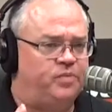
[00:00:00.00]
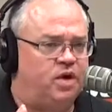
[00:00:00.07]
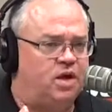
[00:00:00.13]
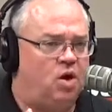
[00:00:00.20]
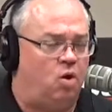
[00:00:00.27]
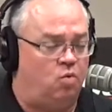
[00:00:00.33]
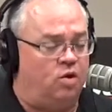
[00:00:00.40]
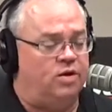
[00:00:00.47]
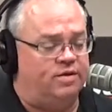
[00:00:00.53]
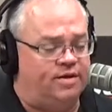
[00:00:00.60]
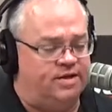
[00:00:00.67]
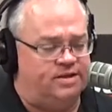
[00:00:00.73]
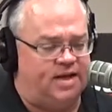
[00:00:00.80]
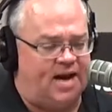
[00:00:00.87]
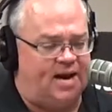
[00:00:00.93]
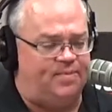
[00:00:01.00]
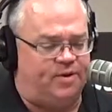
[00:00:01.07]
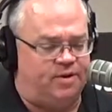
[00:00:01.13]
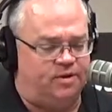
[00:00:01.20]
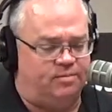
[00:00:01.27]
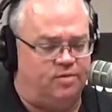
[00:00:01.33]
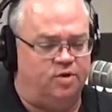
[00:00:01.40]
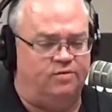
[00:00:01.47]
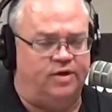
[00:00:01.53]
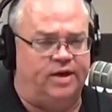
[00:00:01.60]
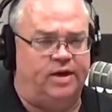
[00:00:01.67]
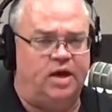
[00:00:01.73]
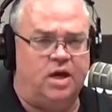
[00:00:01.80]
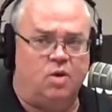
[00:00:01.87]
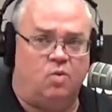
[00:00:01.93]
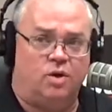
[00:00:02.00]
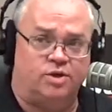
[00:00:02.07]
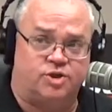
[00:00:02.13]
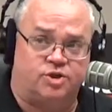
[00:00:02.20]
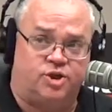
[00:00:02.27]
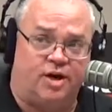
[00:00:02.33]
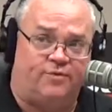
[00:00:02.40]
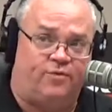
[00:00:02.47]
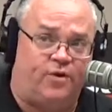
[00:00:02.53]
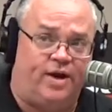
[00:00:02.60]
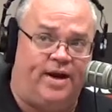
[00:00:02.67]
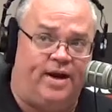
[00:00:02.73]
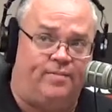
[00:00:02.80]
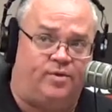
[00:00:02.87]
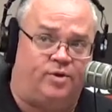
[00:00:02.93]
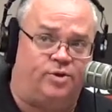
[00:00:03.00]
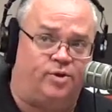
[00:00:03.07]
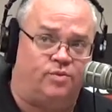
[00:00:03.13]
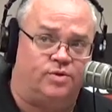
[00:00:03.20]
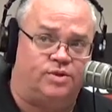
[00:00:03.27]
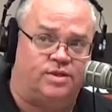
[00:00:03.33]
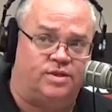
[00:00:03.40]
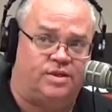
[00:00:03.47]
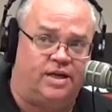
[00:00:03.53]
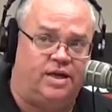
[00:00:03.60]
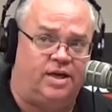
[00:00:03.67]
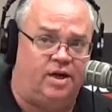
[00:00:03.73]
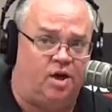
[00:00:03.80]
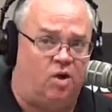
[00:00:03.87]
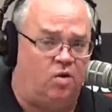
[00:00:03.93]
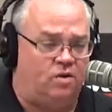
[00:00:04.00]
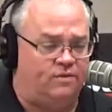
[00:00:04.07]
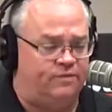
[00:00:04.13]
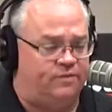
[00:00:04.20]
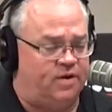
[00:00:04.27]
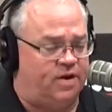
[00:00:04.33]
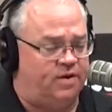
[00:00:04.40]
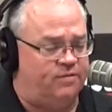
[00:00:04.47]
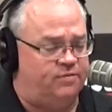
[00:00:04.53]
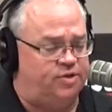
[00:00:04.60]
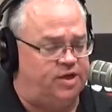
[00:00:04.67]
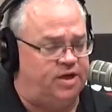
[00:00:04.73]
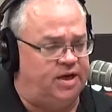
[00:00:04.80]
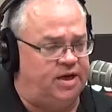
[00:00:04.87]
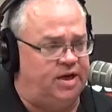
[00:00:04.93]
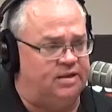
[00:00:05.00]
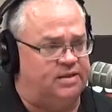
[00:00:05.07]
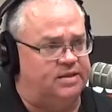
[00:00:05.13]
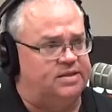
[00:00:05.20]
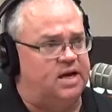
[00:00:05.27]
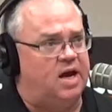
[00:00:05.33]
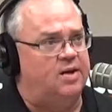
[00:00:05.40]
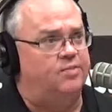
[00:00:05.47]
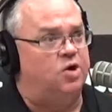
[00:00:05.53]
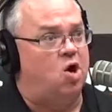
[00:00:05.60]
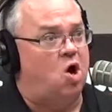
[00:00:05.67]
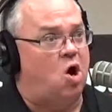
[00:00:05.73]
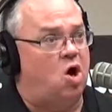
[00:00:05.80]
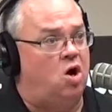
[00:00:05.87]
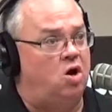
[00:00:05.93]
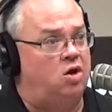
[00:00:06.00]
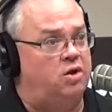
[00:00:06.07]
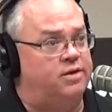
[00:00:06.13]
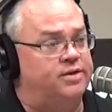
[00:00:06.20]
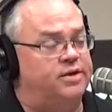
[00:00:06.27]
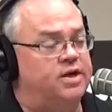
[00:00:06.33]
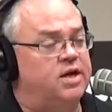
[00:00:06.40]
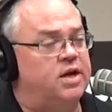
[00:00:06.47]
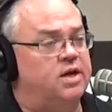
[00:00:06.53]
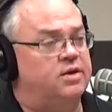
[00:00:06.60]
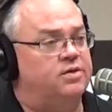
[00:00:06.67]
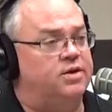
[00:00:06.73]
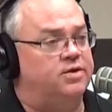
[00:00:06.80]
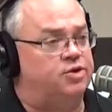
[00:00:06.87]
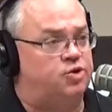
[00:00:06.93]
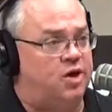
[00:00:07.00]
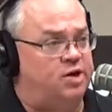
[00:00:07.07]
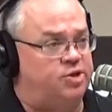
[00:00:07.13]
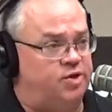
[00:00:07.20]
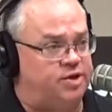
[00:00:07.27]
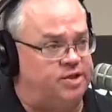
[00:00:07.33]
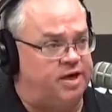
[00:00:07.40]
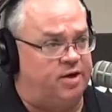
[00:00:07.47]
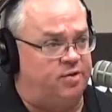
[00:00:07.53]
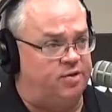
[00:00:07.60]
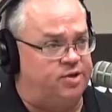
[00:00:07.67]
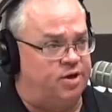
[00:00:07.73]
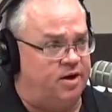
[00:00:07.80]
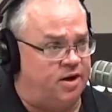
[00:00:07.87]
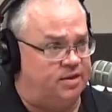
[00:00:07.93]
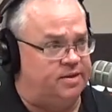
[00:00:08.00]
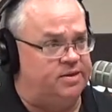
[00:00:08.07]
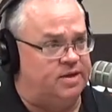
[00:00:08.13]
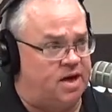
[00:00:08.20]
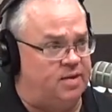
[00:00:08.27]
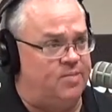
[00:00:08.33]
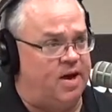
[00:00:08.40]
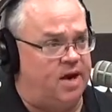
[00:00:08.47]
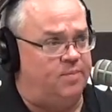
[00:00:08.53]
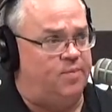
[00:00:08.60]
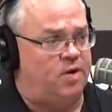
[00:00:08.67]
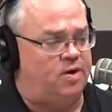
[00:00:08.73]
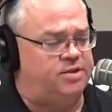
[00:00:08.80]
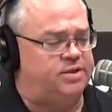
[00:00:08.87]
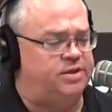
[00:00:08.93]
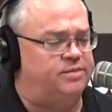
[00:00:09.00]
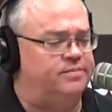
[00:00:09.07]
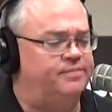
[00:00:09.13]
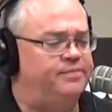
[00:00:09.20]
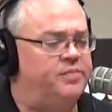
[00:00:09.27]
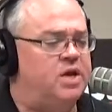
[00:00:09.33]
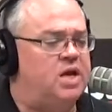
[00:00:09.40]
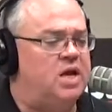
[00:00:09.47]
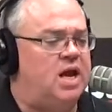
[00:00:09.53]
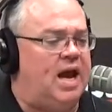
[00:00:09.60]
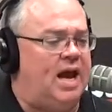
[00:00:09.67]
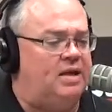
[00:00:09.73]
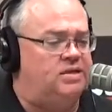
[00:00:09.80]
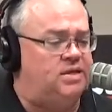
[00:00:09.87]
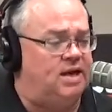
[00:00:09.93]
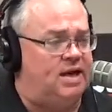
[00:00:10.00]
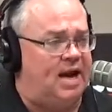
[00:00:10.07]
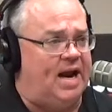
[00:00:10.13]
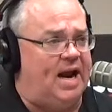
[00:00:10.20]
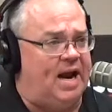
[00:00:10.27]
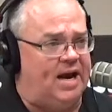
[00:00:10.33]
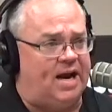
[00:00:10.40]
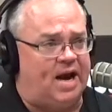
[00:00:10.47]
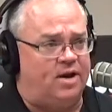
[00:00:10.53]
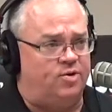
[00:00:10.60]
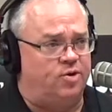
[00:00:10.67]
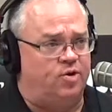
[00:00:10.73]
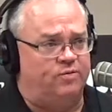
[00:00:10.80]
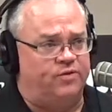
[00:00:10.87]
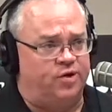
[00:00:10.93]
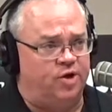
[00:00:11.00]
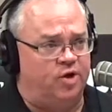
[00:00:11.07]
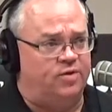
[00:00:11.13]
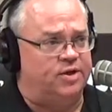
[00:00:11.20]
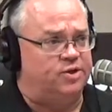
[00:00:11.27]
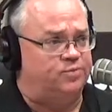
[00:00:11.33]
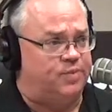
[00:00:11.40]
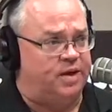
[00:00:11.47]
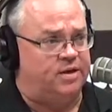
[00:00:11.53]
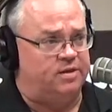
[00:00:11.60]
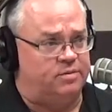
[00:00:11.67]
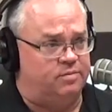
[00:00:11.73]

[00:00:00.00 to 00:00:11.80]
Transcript: or one of the things that happened in the movie, was Jeffrey Immelt, who was the CEO of GE at the time, called the Treasury Secretary at the time, Hank Paulson, and said, "Hey, Hank, I don't know if you know this, but